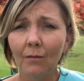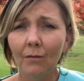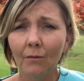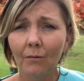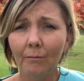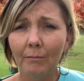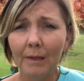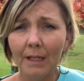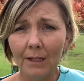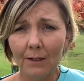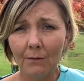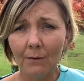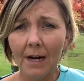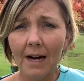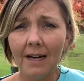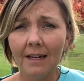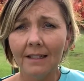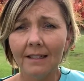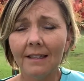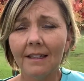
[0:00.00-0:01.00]

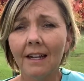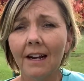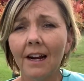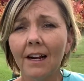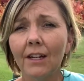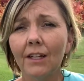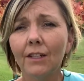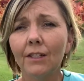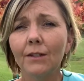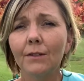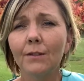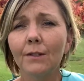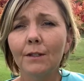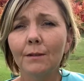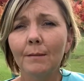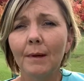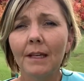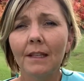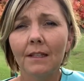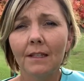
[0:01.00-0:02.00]
beeswax that I can use to
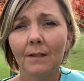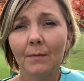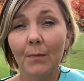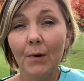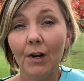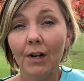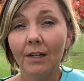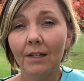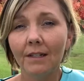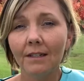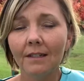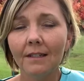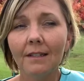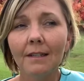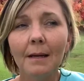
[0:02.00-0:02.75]
make these products.